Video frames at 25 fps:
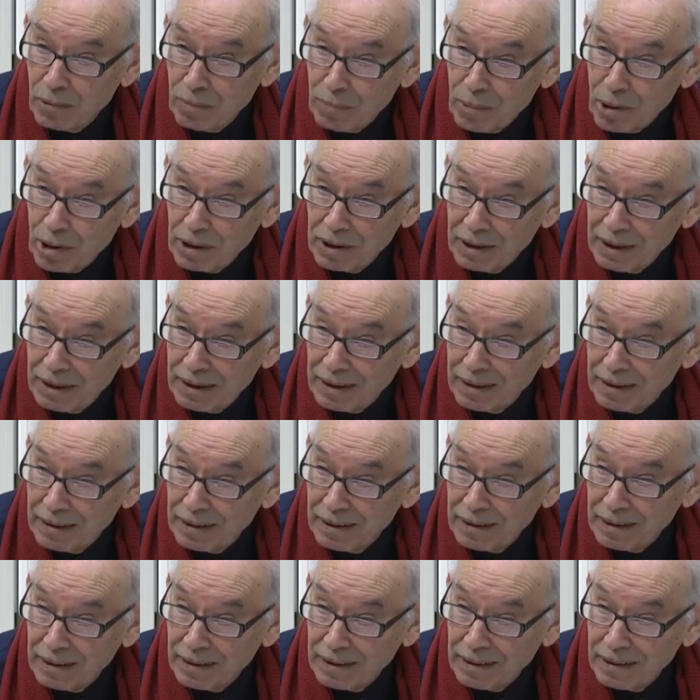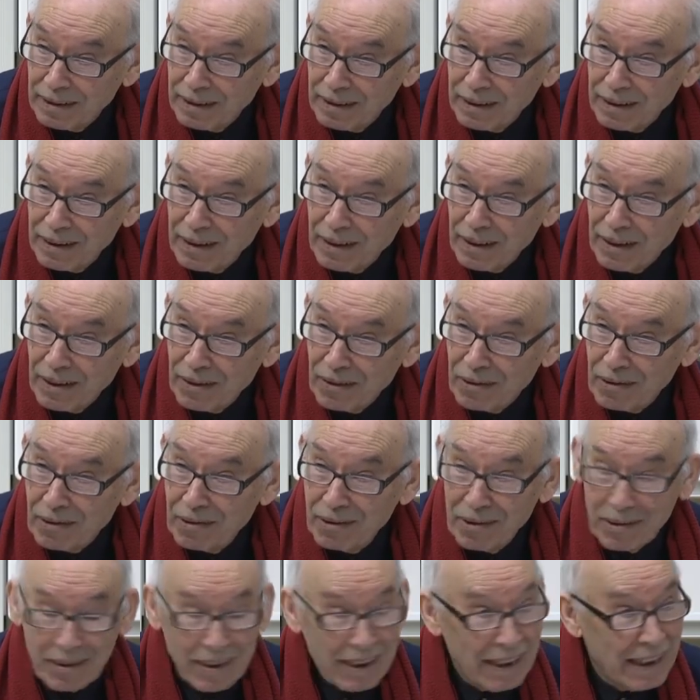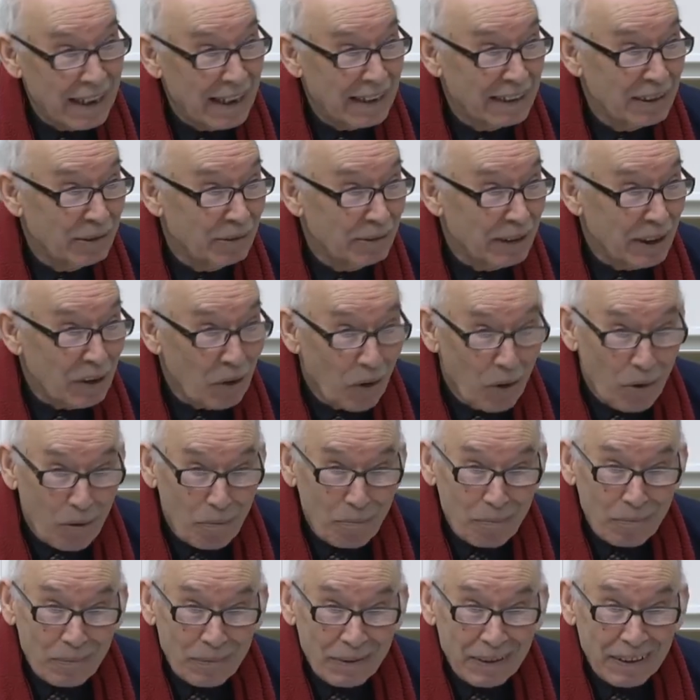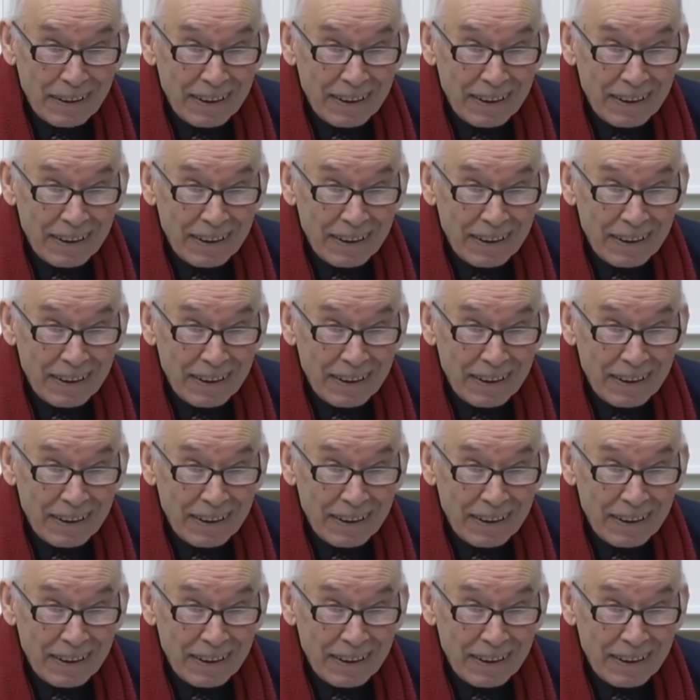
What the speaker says: The boy. The girl has to stay home.